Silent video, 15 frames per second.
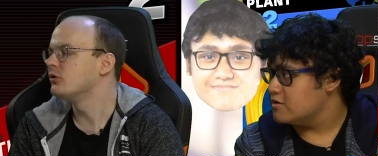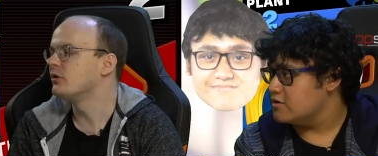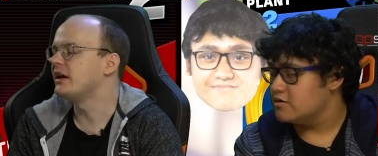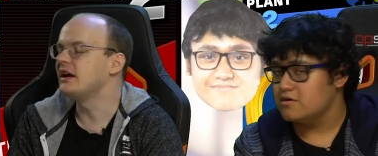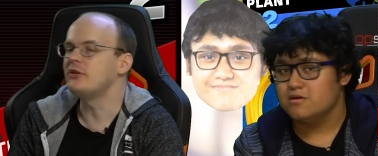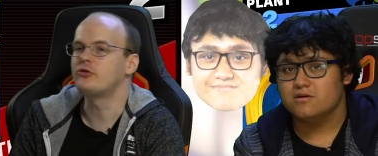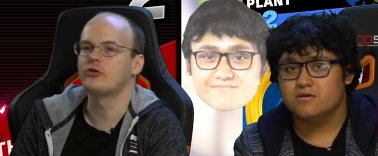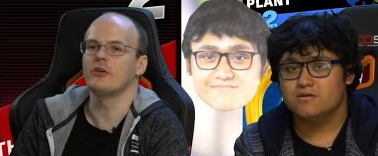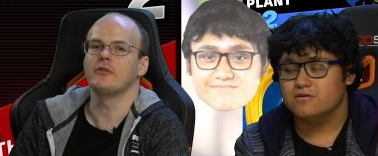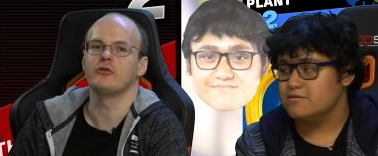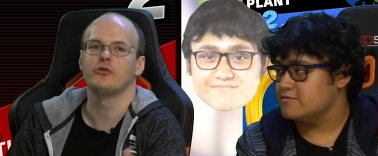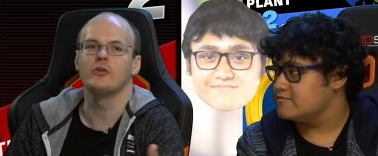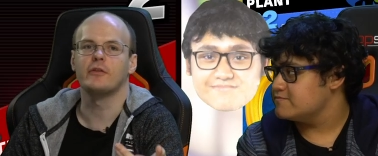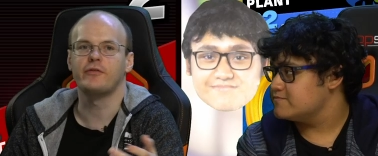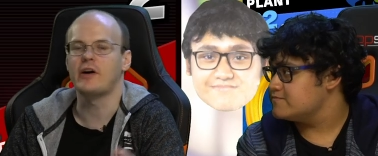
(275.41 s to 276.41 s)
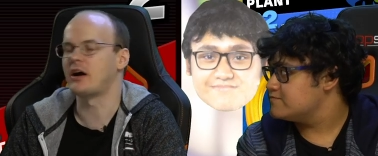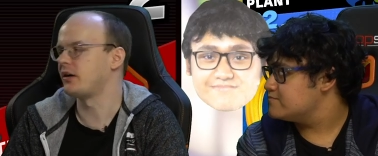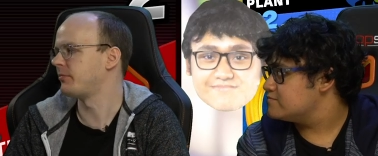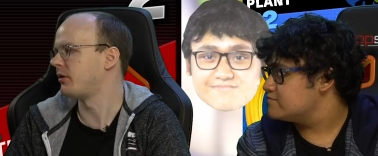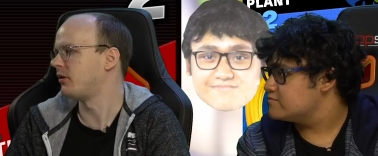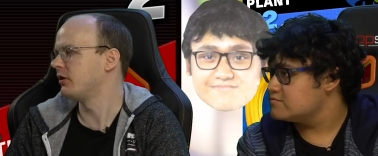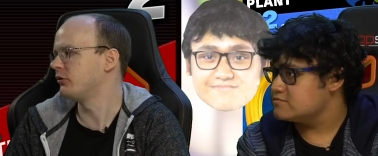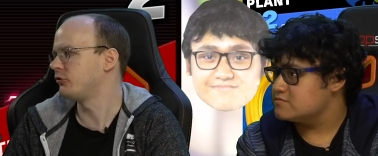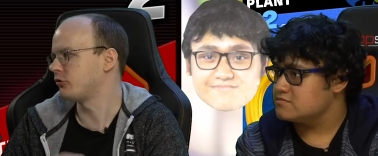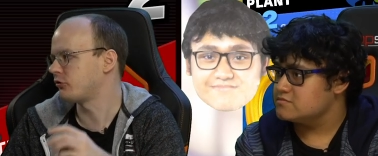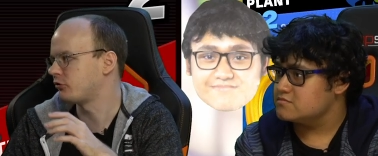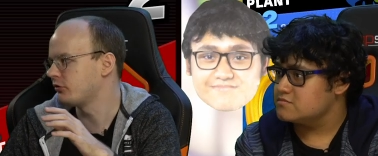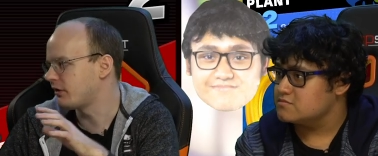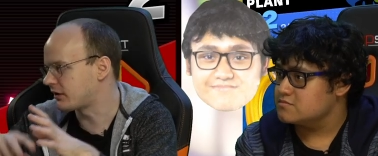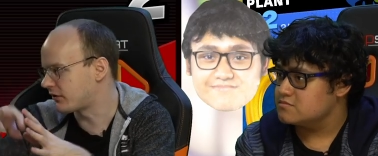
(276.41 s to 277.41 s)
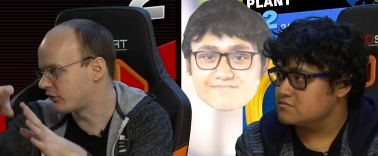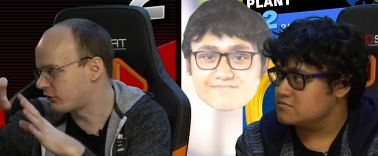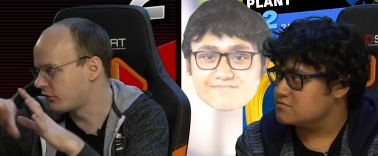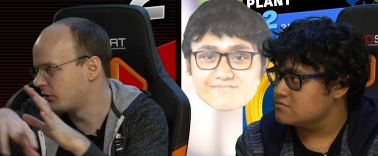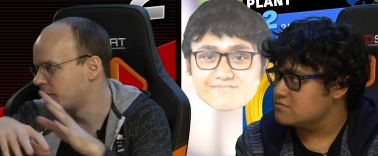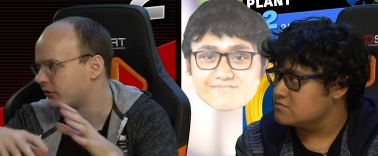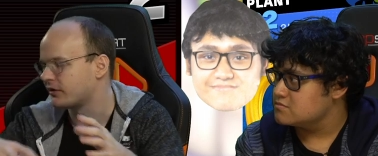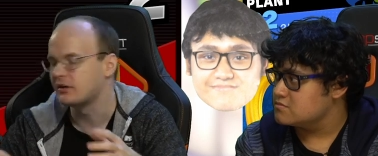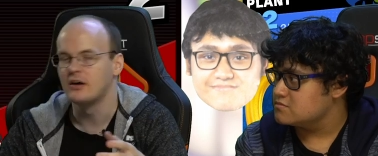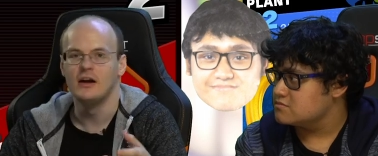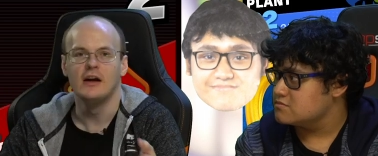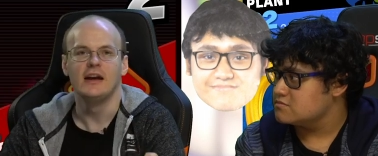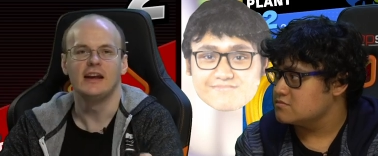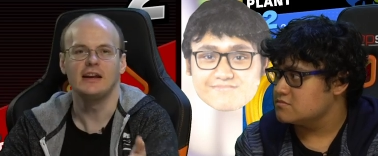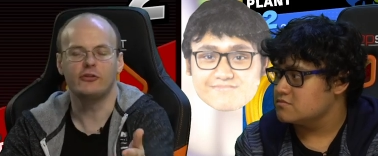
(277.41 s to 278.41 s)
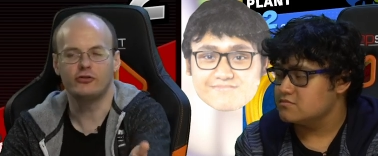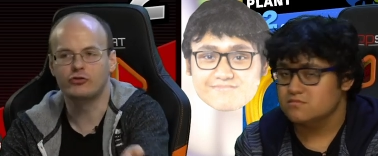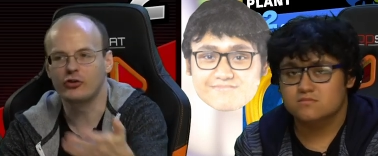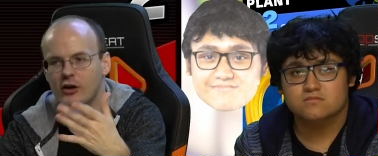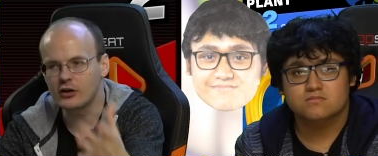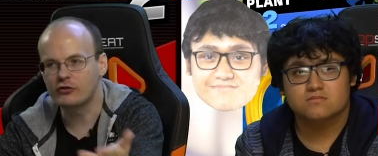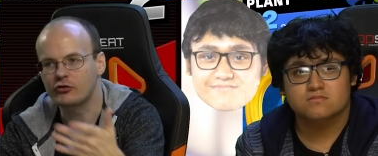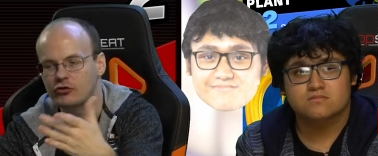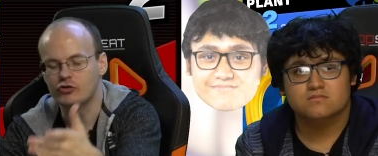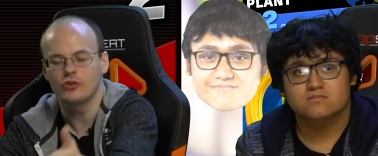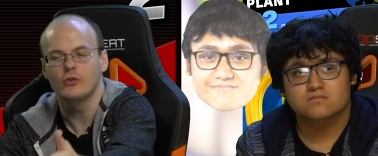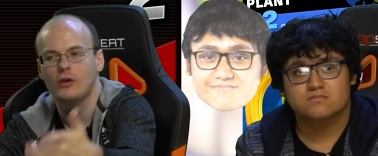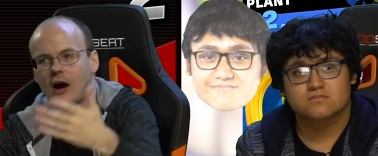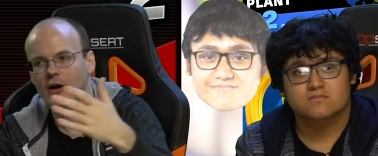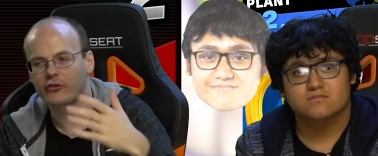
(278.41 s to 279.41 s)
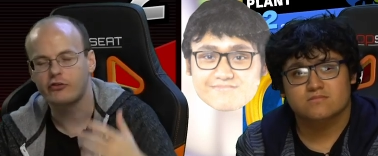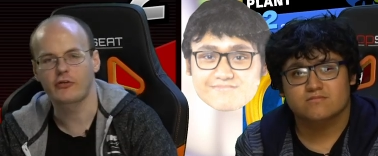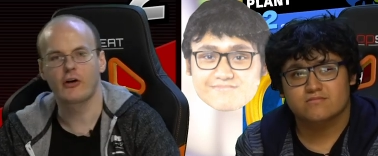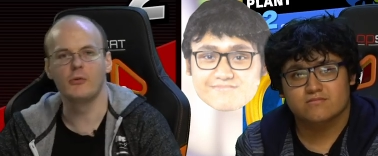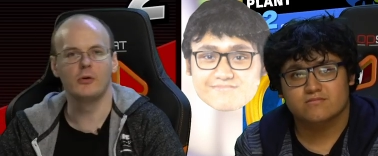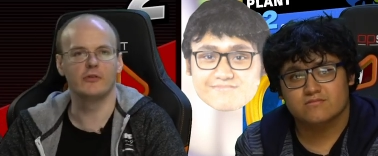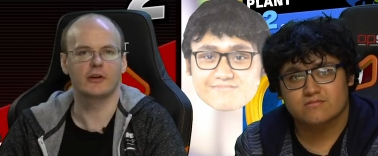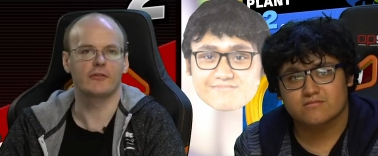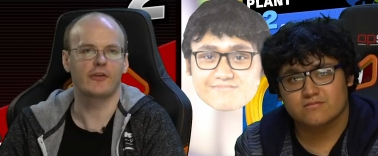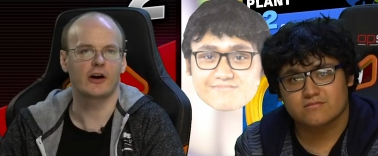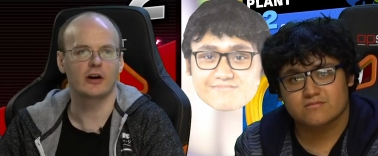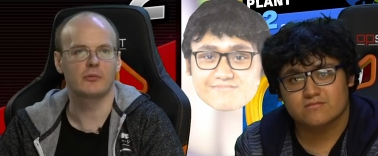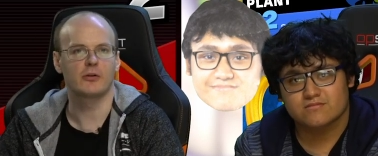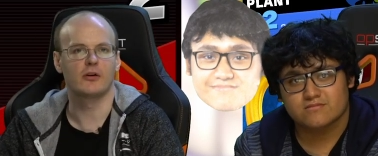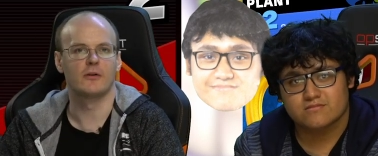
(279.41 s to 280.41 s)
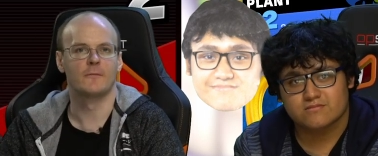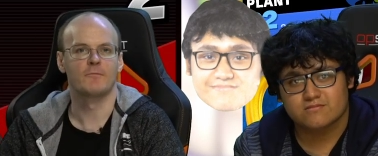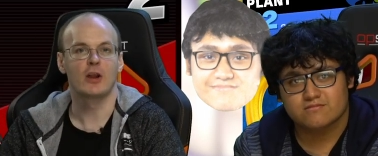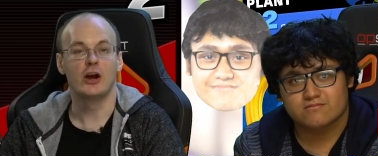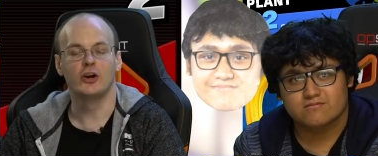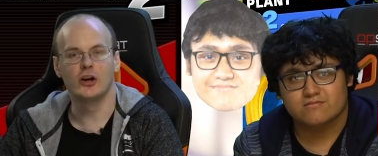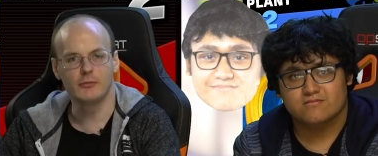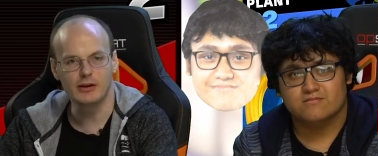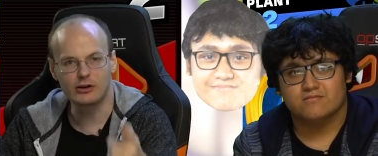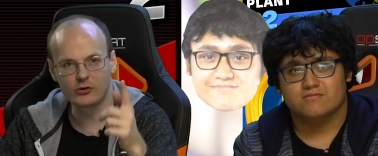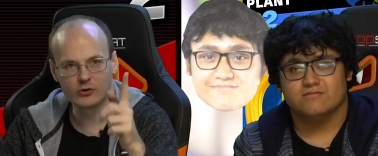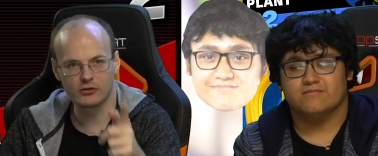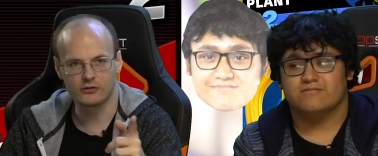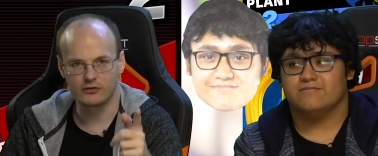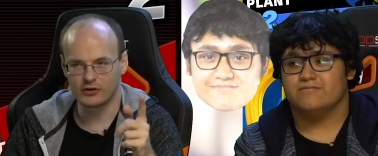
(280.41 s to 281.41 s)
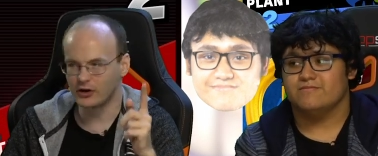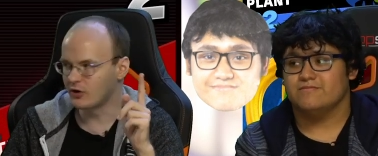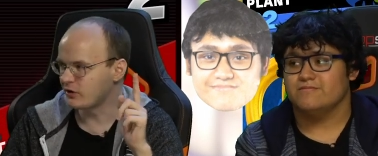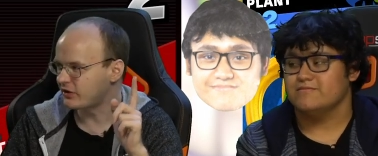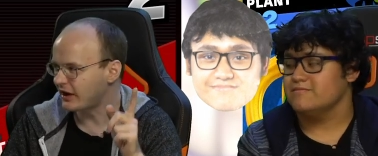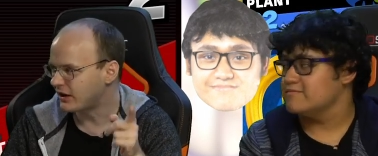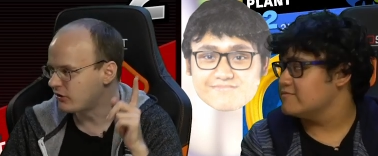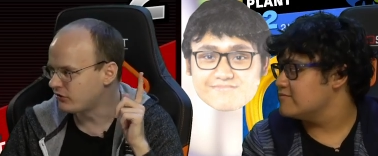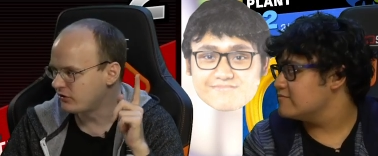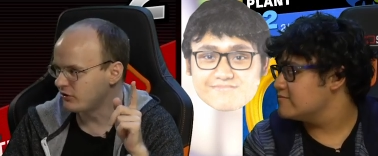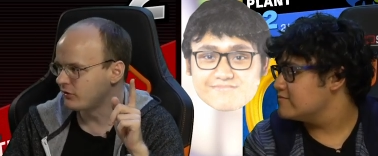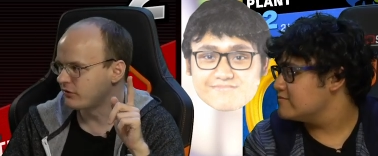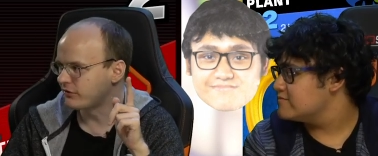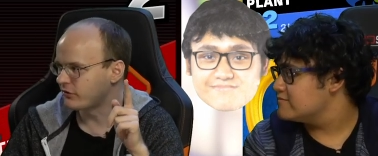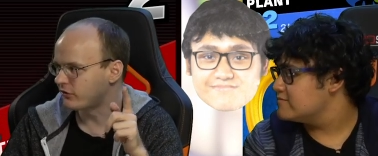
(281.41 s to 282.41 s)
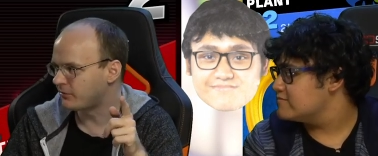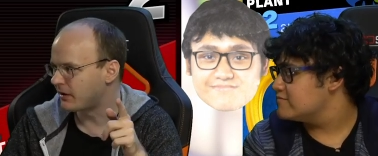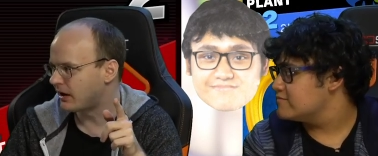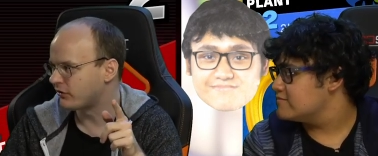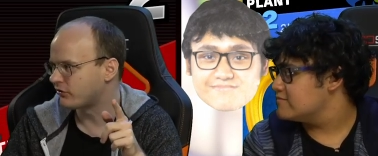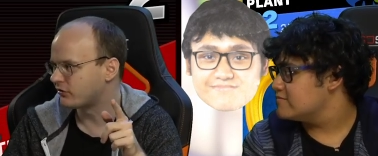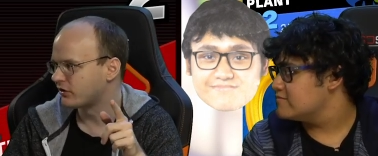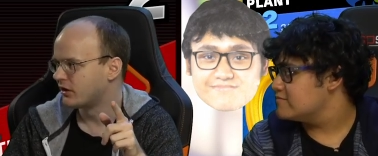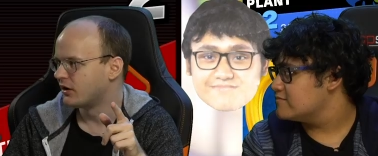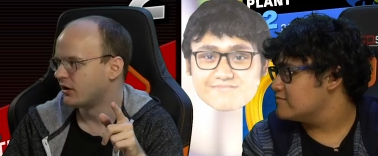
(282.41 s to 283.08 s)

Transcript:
Speaker 1: Dude, he should shoot a fireball. He should shoot like the slow moving, he should shoot a slow moving fireball. You know what'd be cool? You know what they could do for Smash?